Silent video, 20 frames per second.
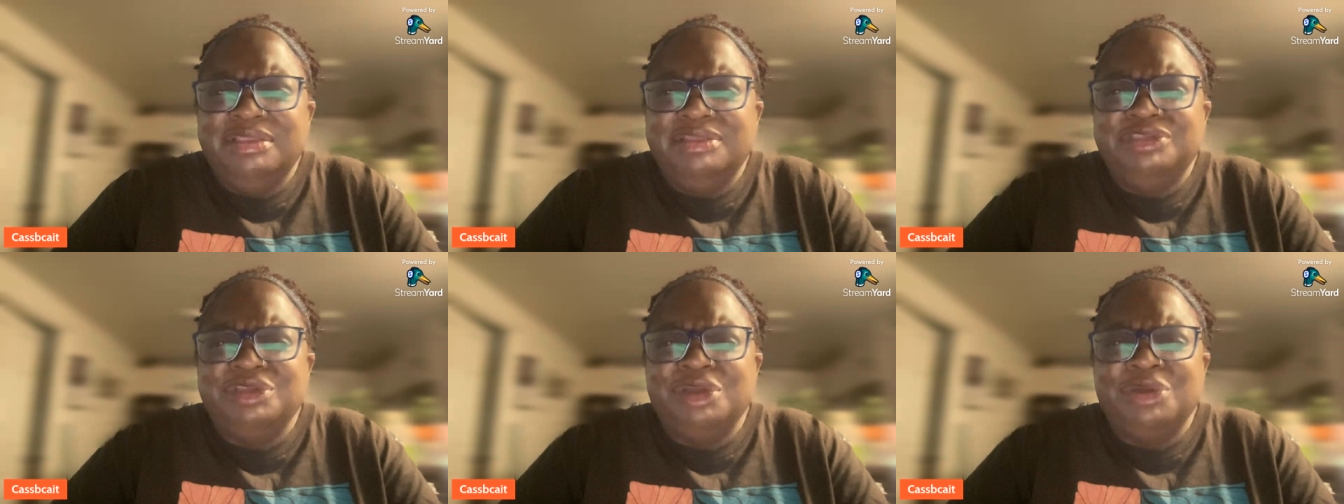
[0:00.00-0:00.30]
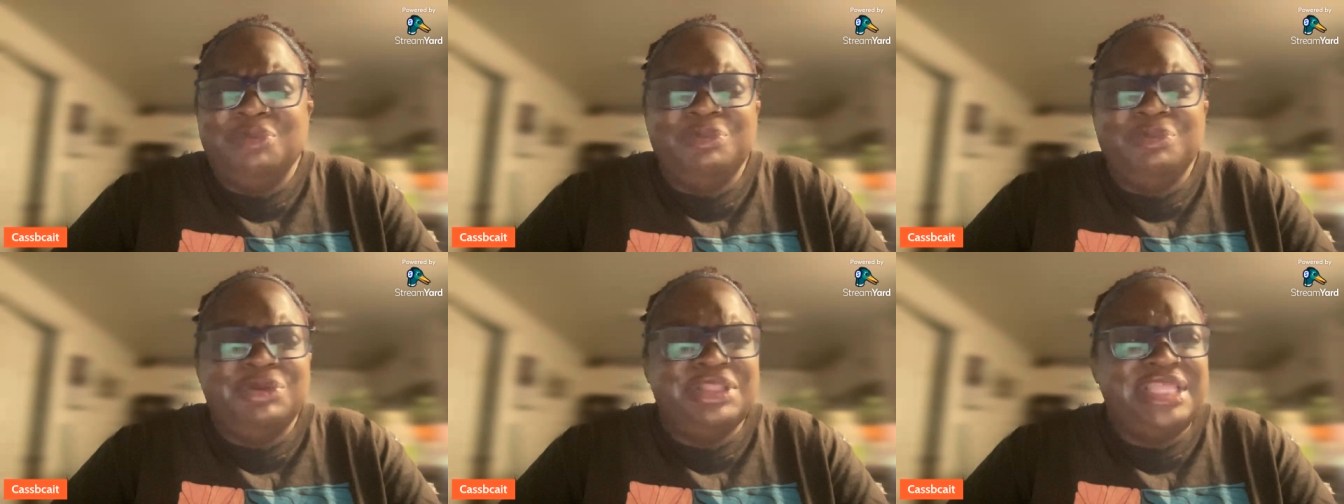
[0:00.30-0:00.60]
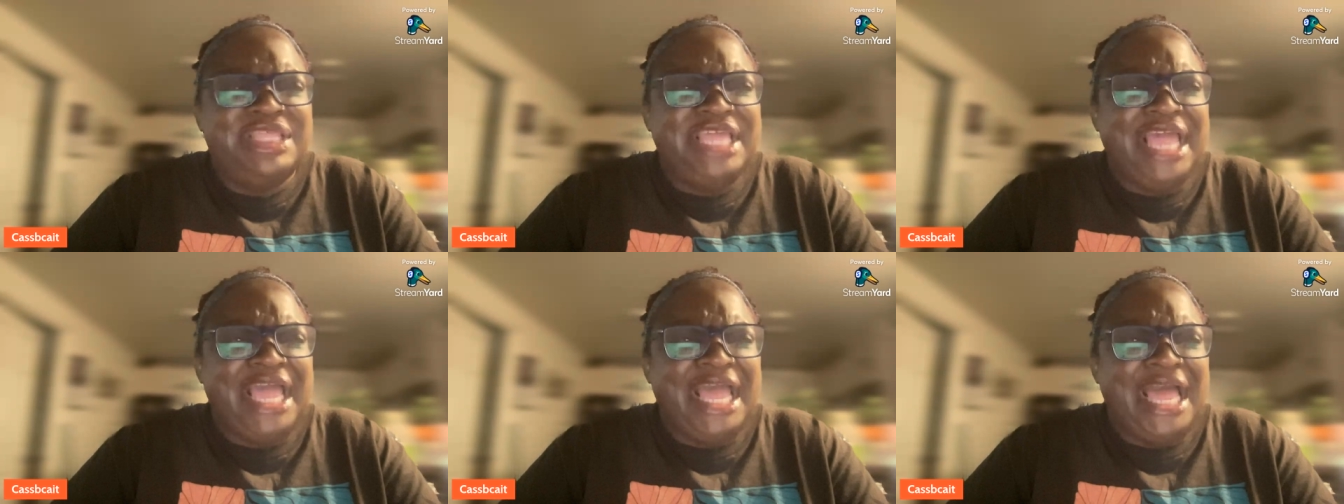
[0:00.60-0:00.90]

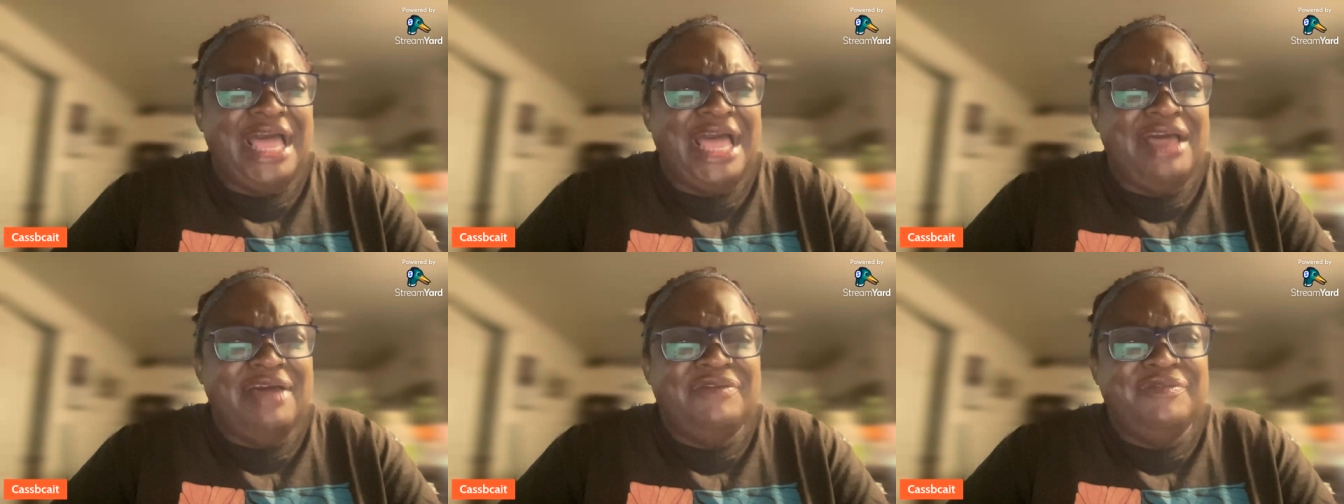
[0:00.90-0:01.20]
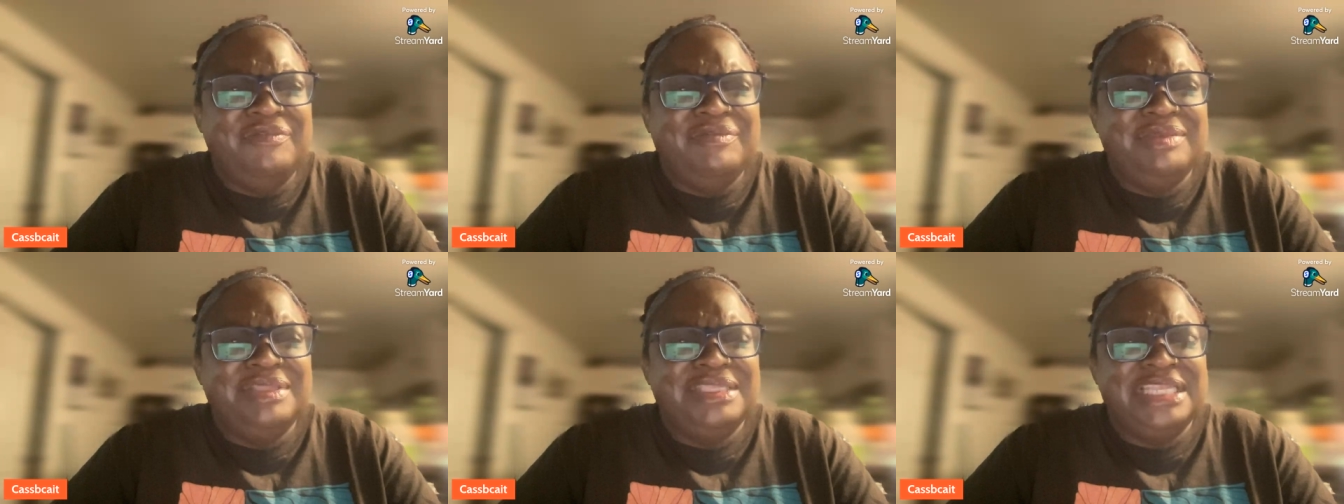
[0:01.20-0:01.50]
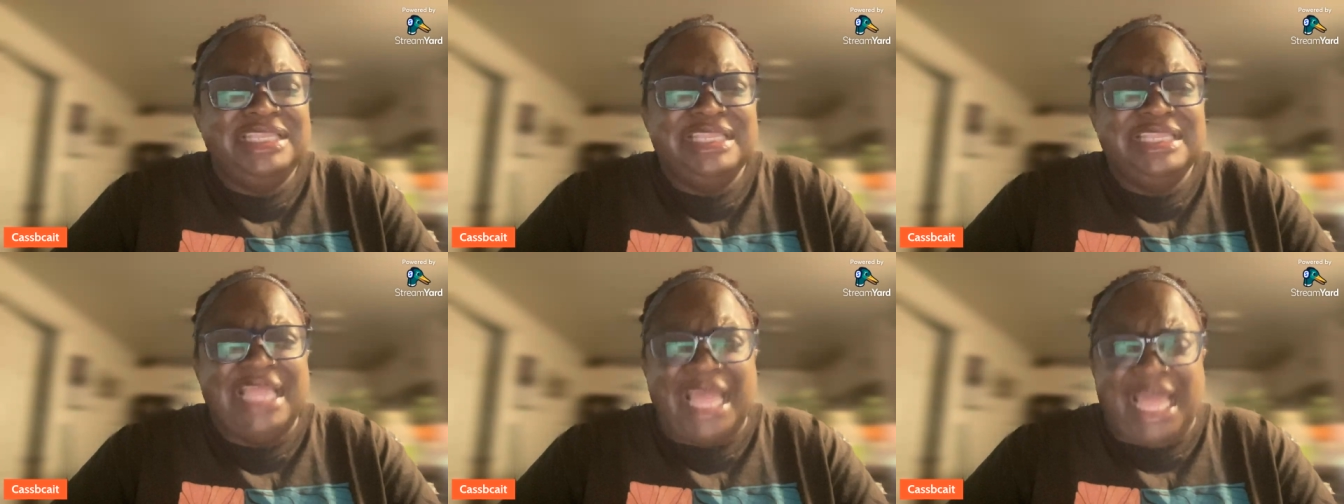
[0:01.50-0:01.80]

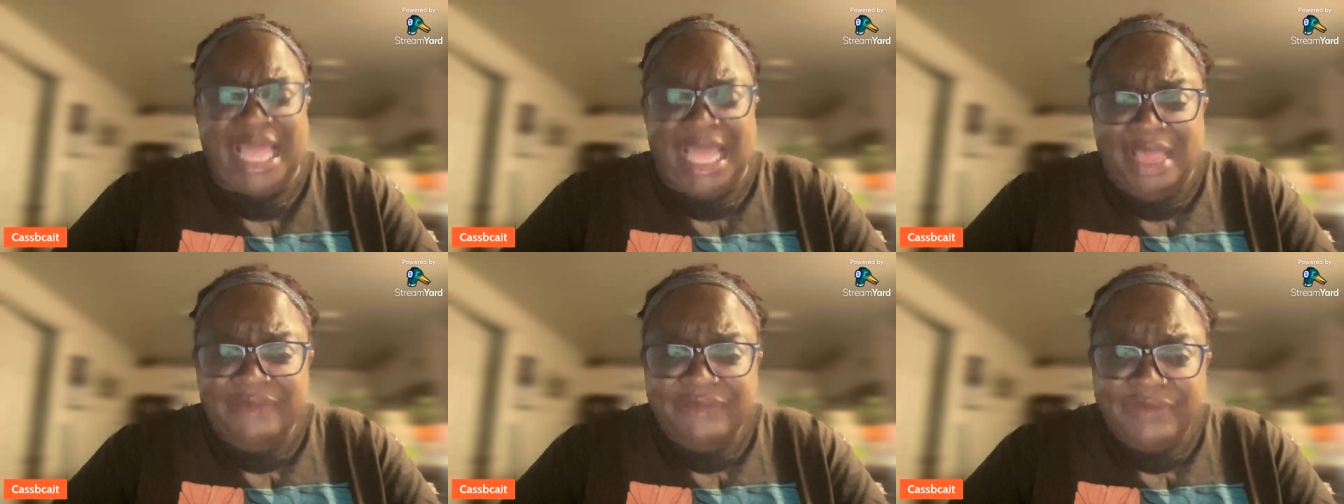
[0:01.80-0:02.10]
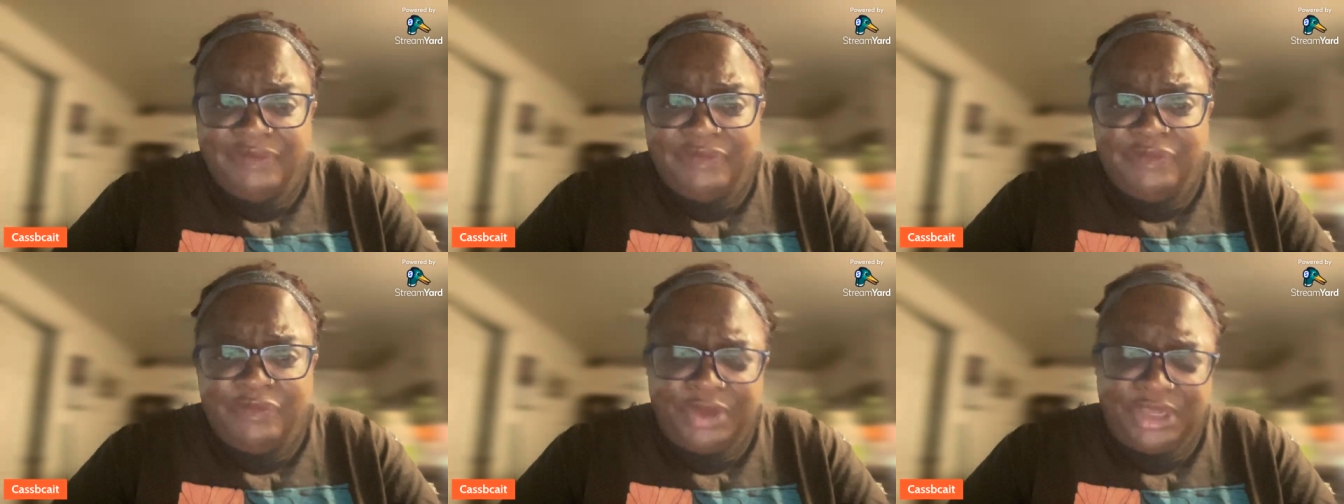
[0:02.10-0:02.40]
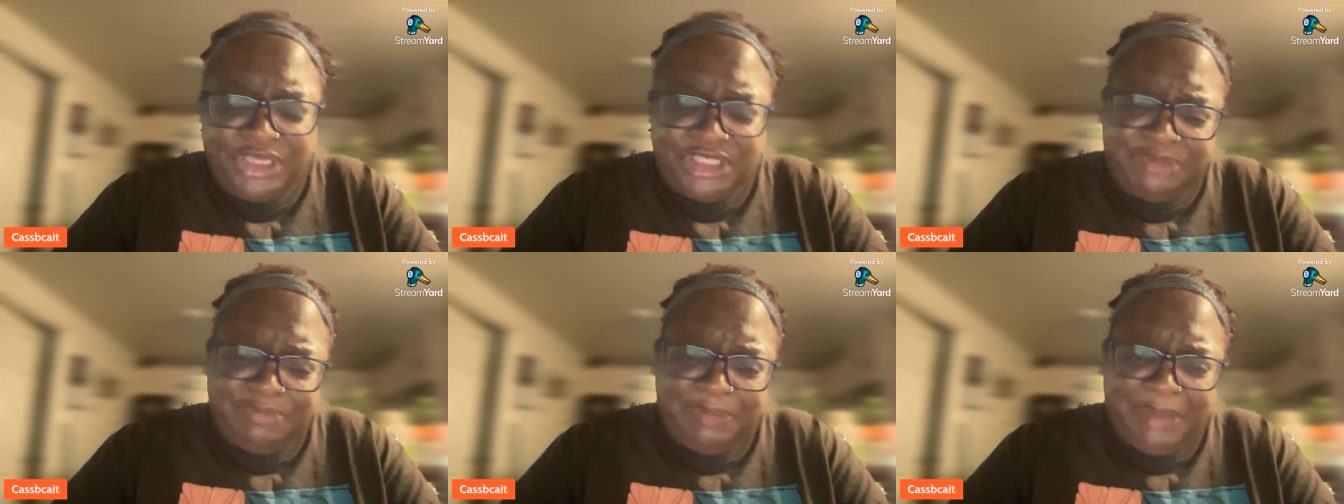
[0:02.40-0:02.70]
didn't have a
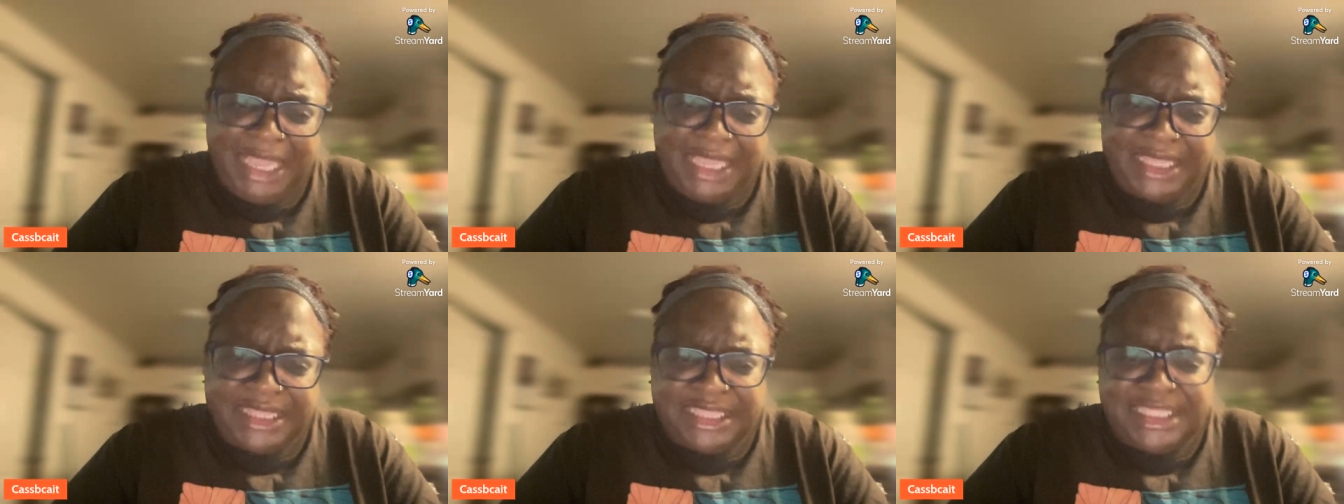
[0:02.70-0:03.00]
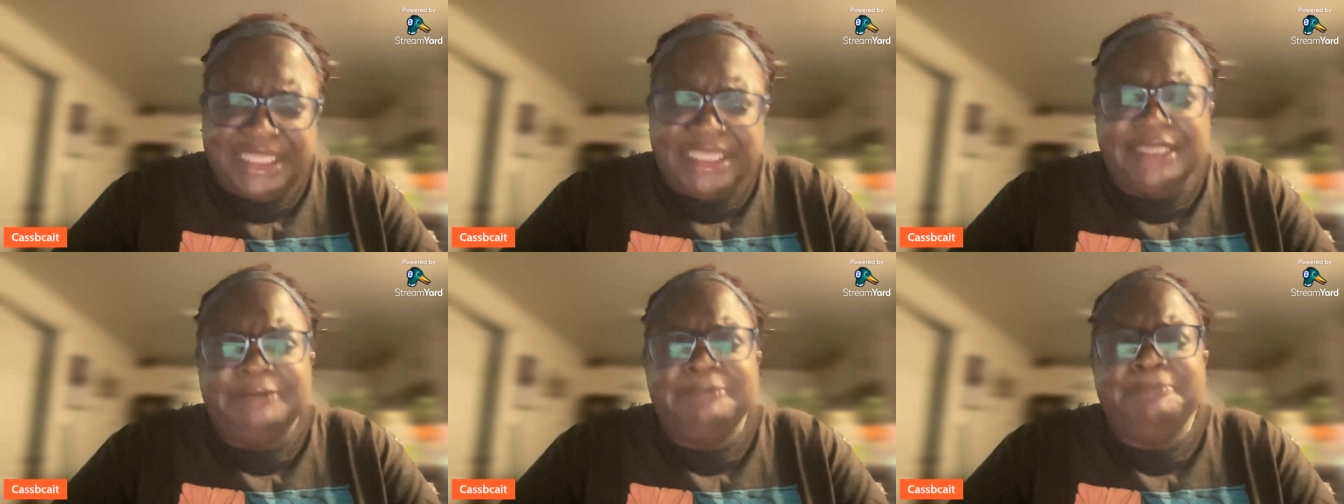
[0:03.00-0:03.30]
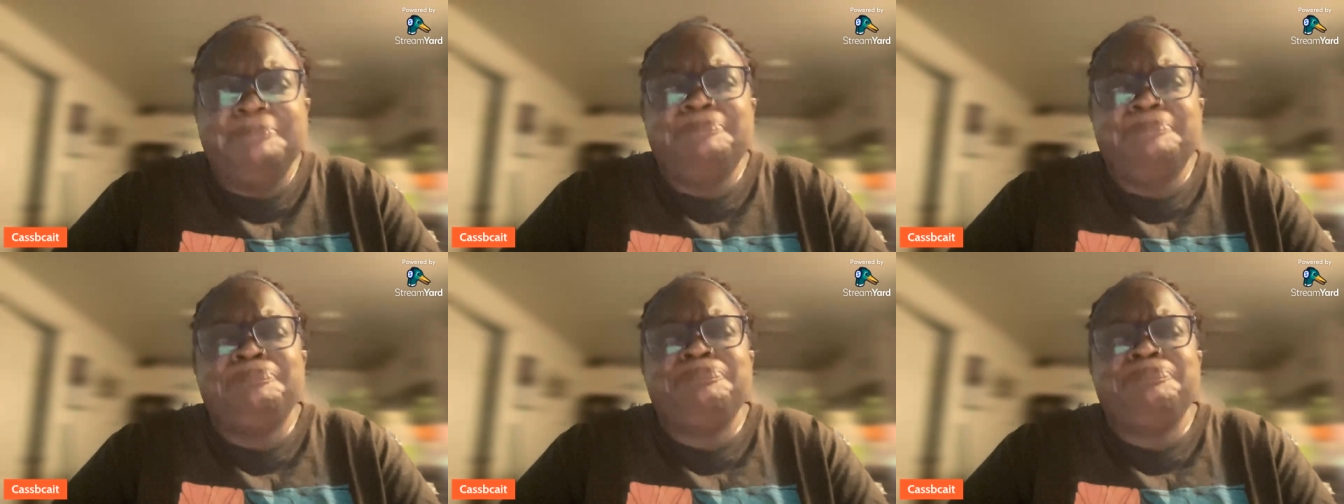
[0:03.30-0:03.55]
voice back then,